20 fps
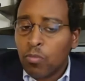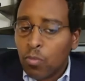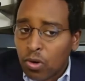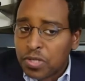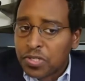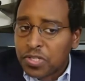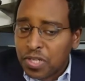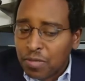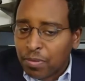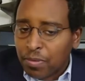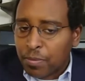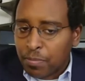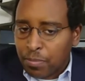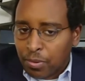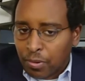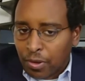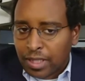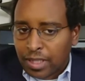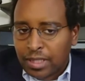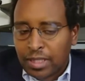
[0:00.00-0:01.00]
More
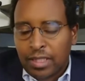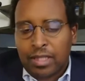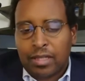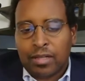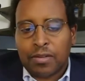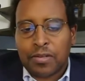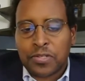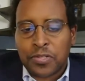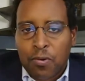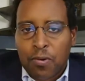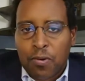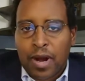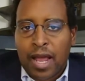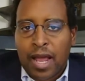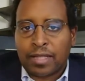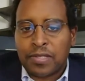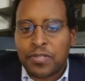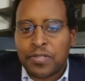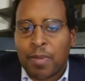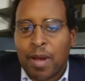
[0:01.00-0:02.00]
simply put, the SOAR
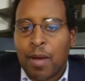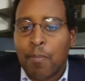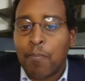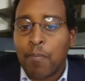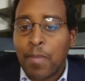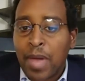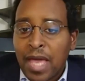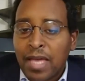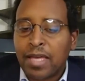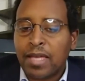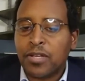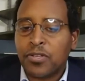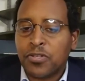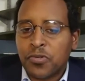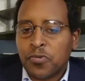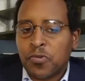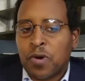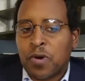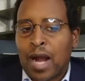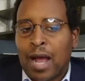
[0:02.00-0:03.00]
Act is about making
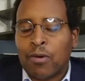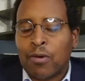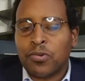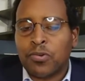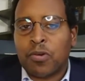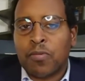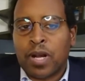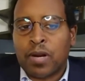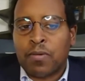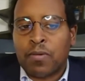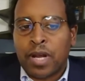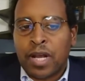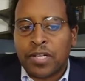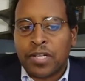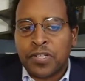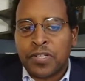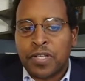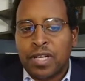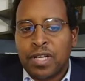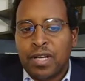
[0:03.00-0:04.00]
sure outdoor
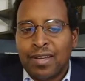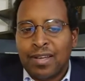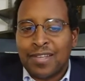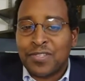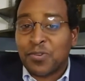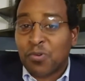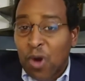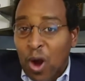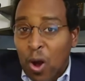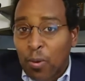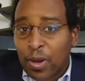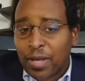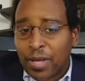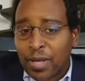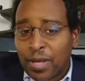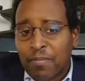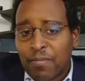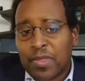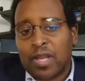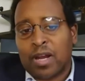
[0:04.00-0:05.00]
recreation is
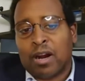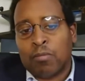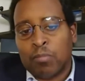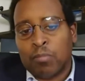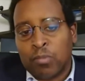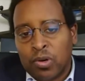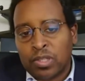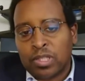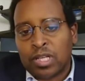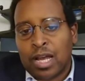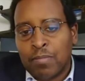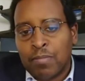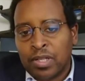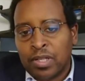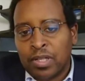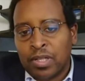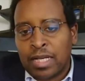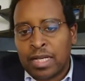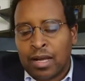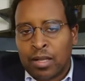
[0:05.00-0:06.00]
growing our multi
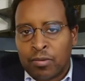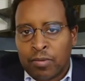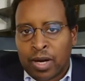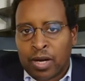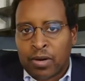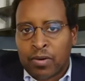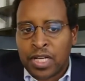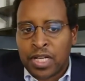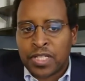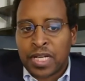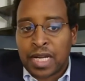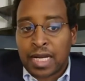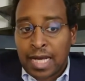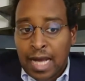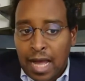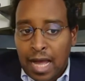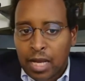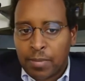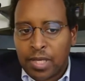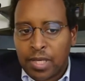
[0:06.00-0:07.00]
billion dollar recreation
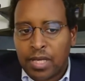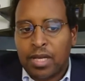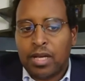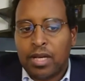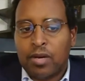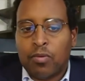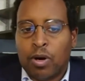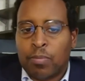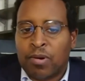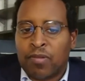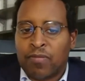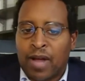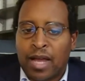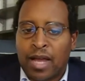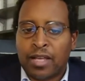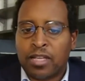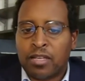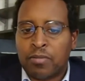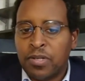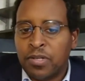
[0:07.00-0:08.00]
economy while
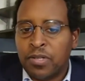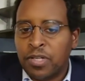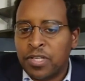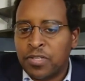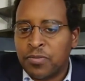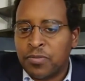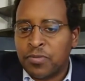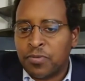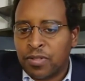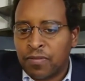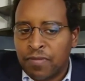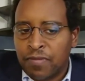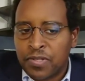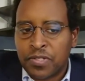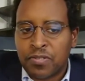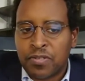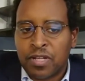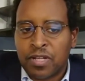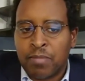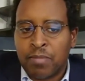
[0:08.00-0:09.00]
providing communities with the
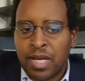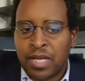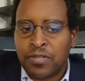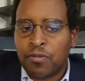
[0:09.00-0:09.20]
physical and